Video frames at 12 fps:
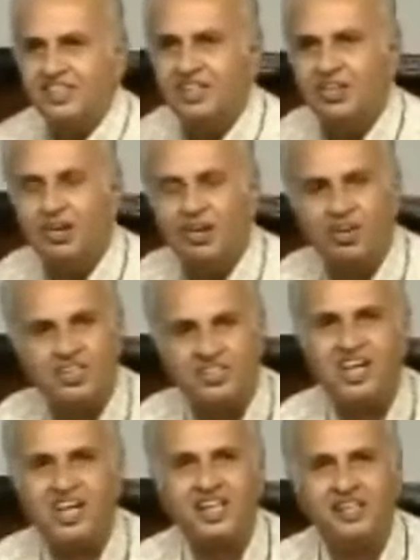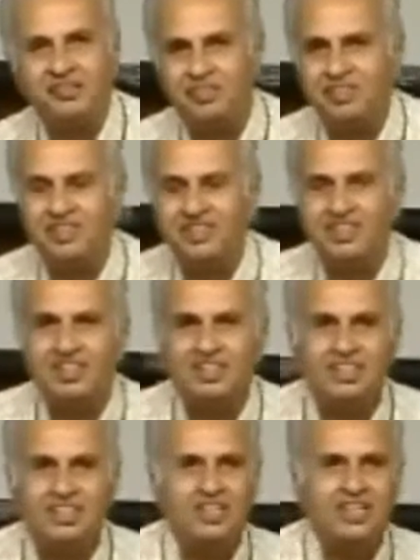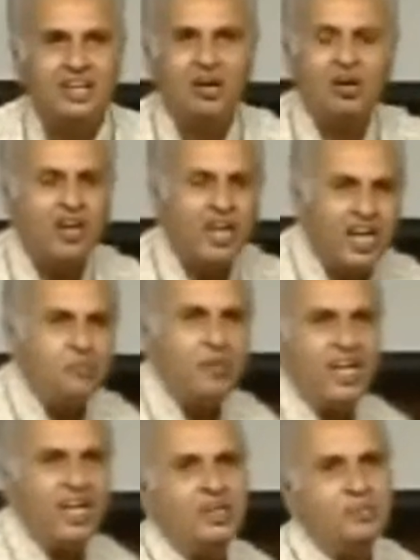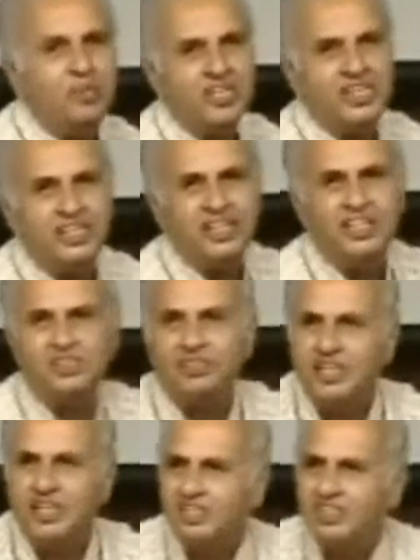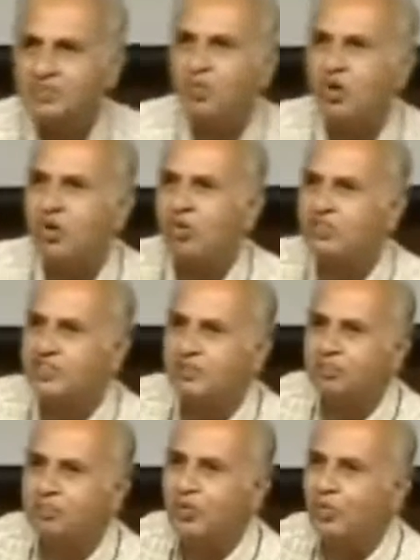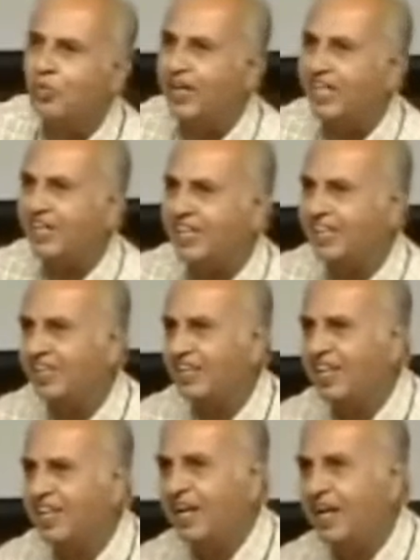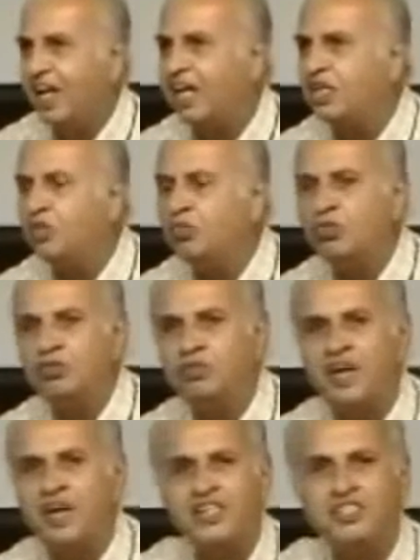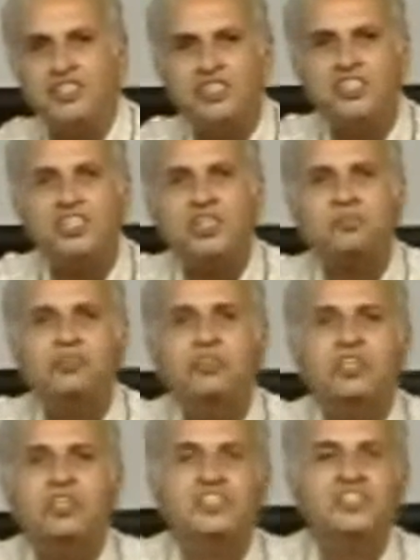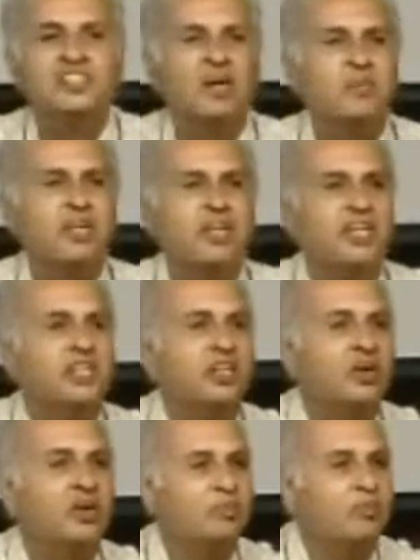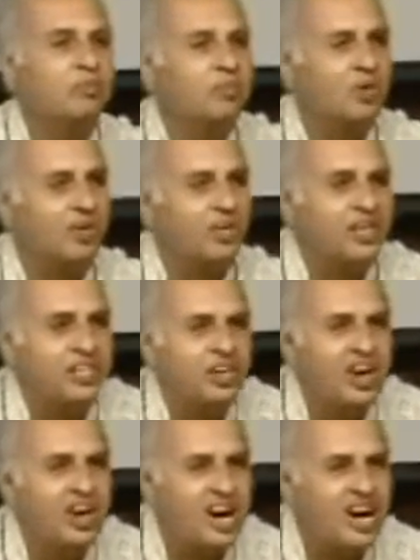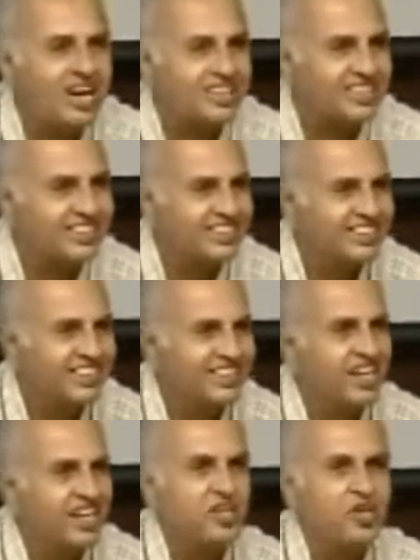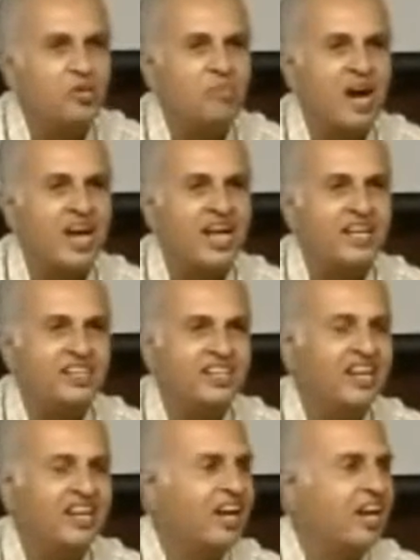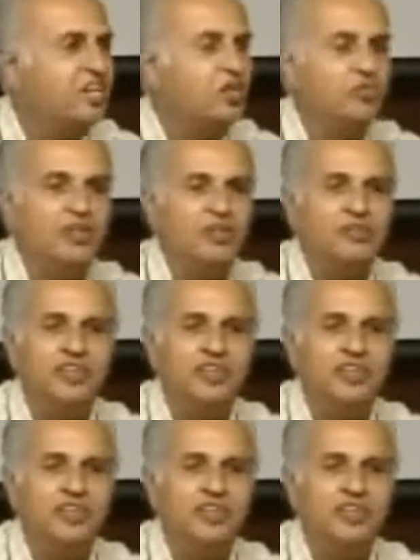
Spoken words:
or a drive, or help anybody in a very small, simple way, and you will find cheerfulness coming in your heart, in your mind, and you will feel